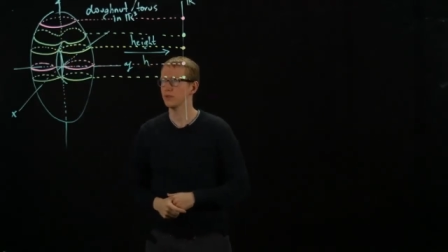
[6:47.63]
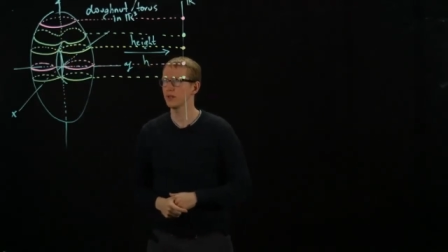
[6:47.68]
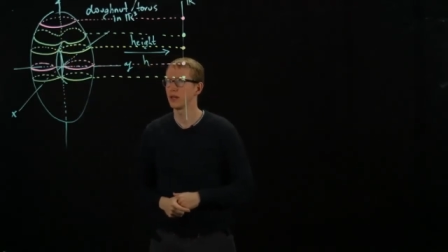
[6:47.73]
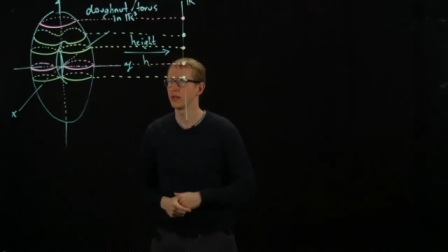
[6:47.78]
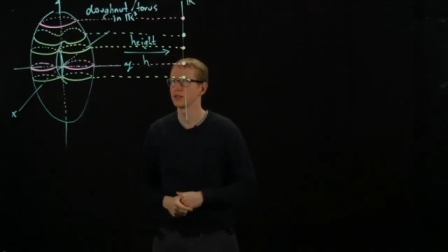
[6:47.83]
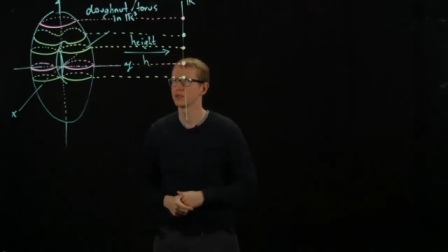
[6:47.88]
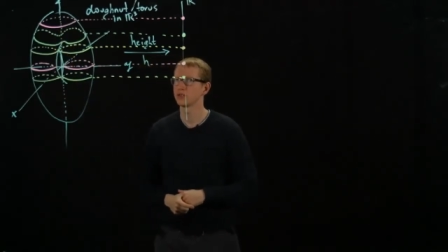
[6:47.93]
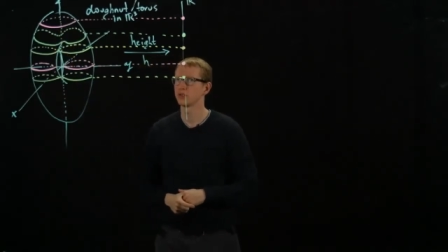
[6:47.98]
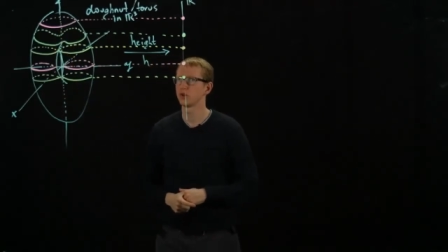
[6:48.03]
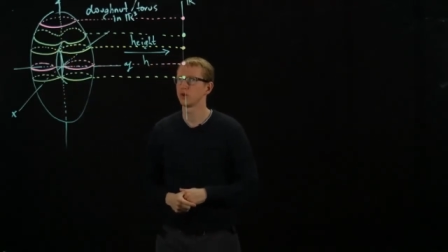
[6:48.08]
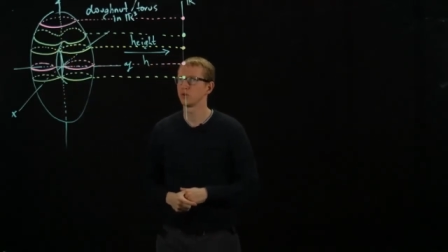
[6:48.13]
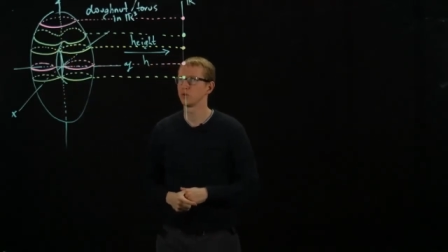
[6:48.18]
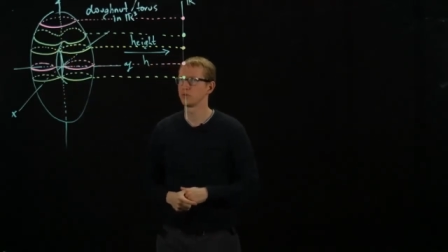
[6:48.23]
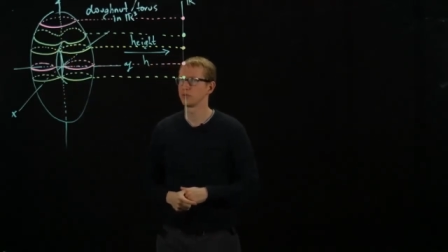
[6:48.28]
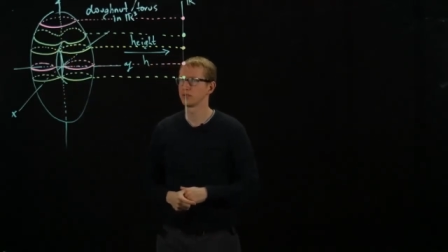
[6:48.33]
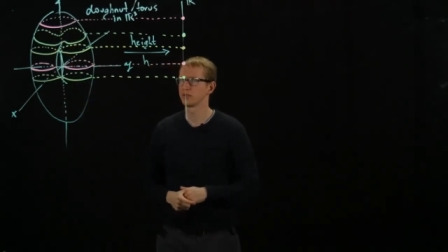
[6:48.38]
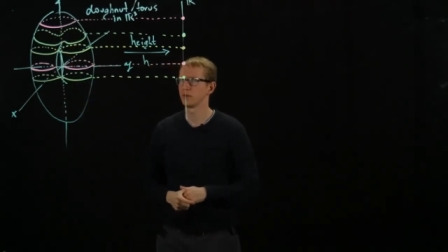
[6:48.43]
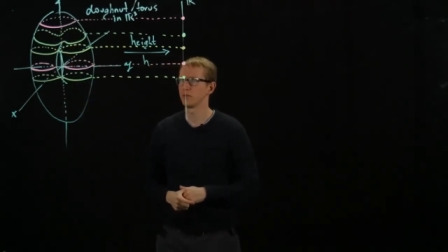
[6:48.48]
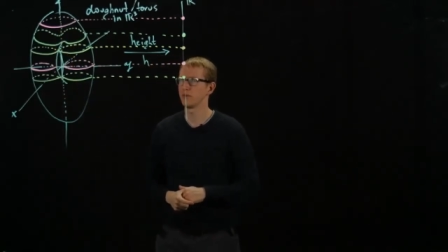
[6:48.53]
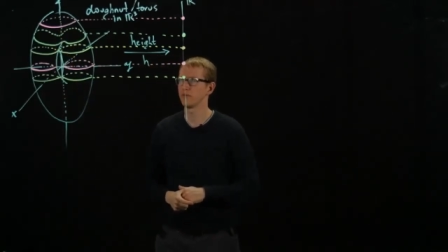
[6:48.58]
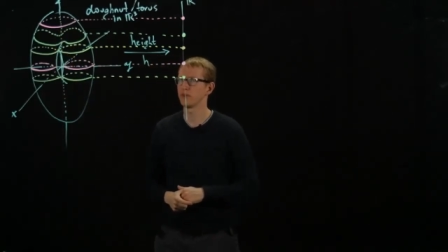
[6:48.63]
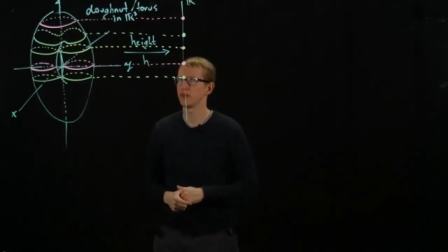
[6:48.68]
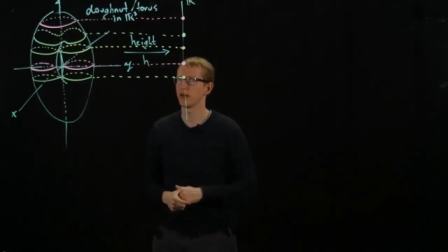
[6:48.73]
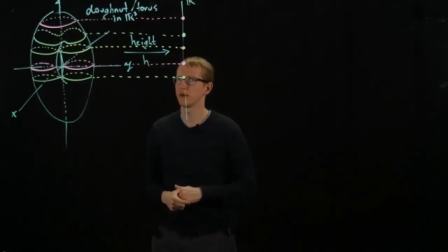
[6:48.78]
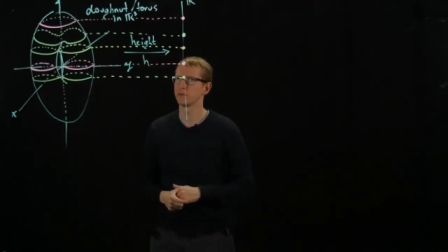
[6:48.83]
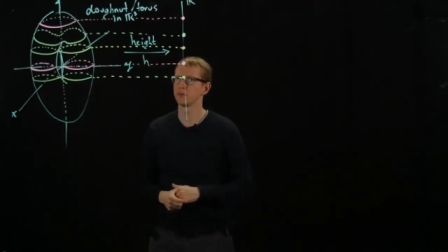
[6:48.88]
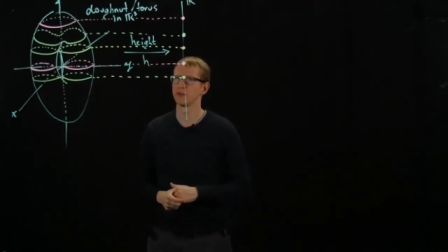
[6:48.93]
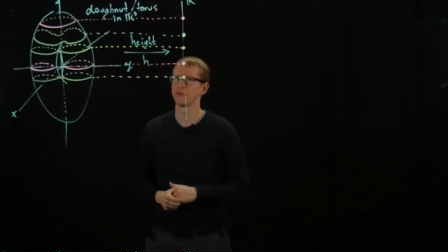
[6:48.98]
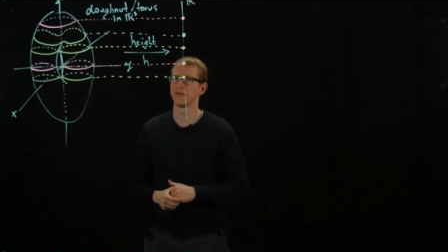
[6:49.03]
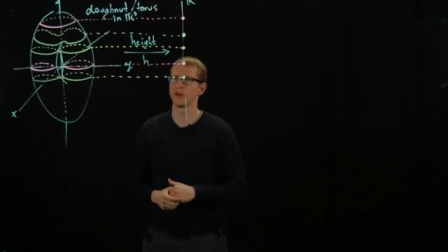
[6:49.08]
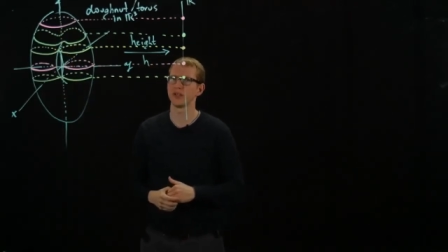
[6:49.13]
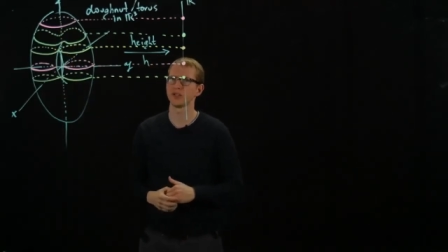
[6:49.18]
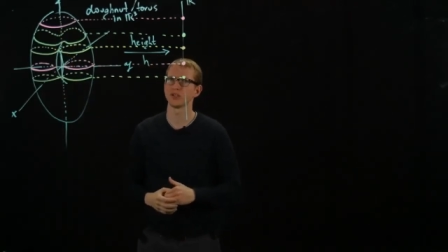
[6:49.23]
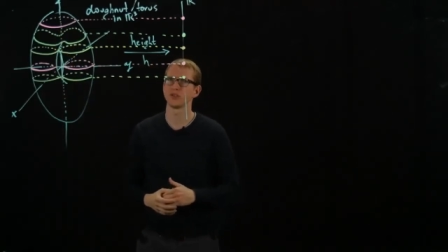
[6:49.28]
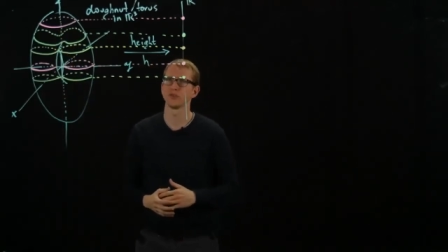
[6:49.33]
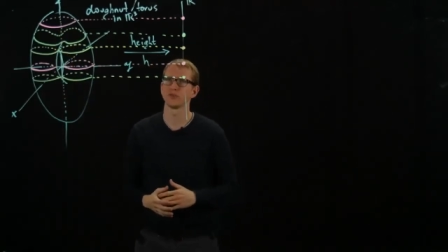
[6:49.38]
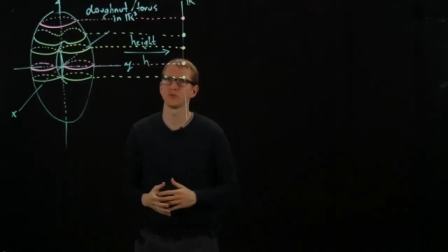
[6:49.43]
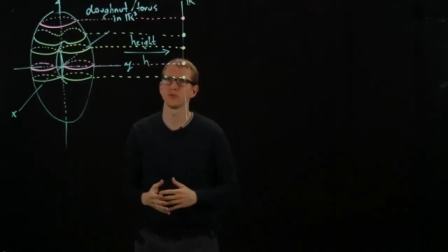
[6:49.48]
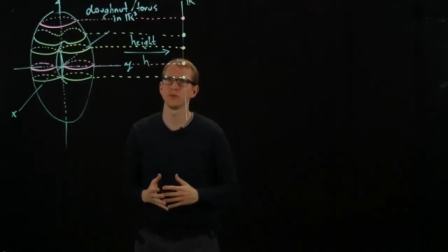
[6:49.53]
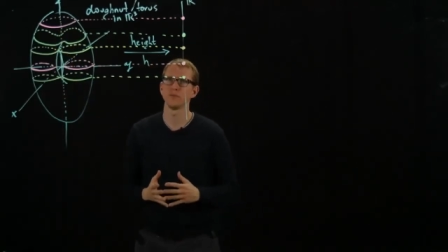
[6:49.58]
And so some of the
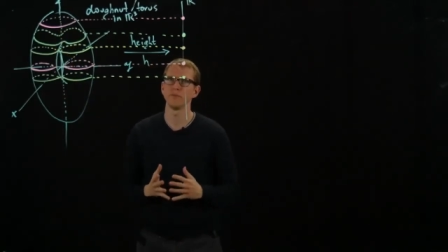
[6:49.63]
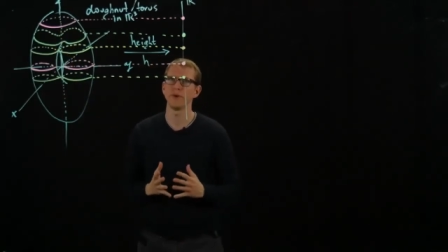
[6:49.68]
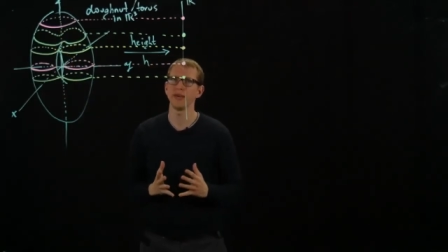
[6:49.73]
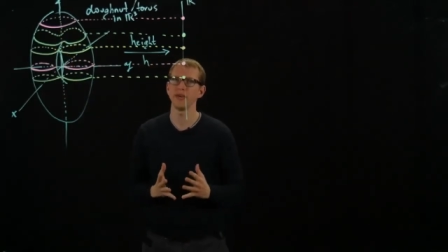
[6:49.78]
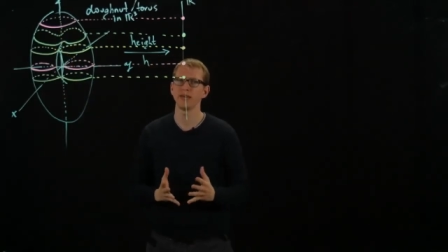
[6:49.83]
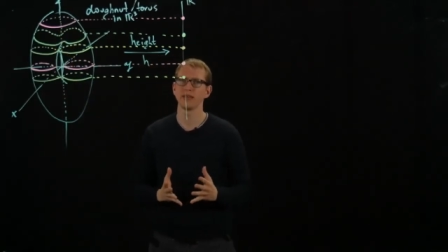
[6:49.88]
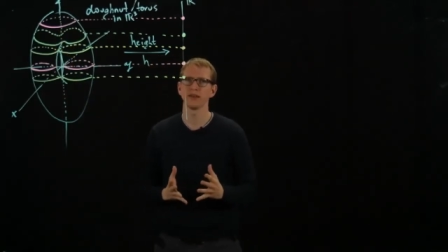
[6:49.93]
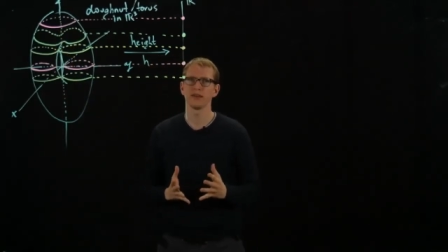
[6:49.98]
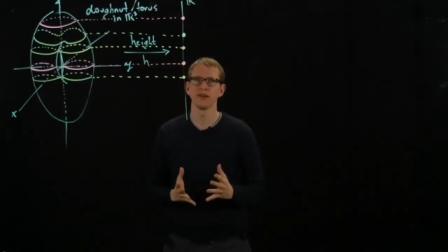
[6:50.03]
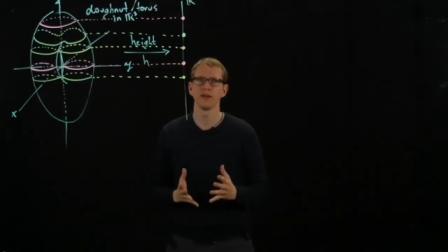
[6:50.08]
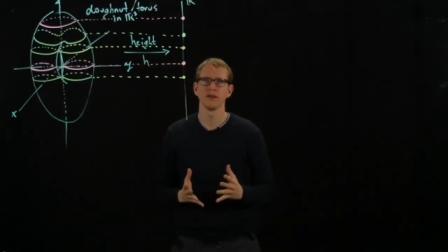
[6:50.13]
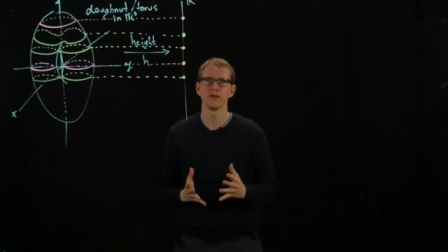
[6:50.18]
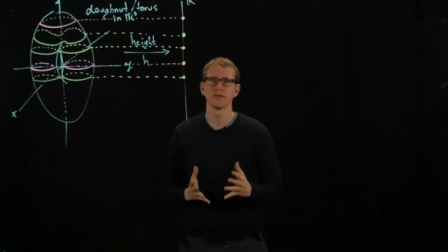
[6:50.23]
observations we make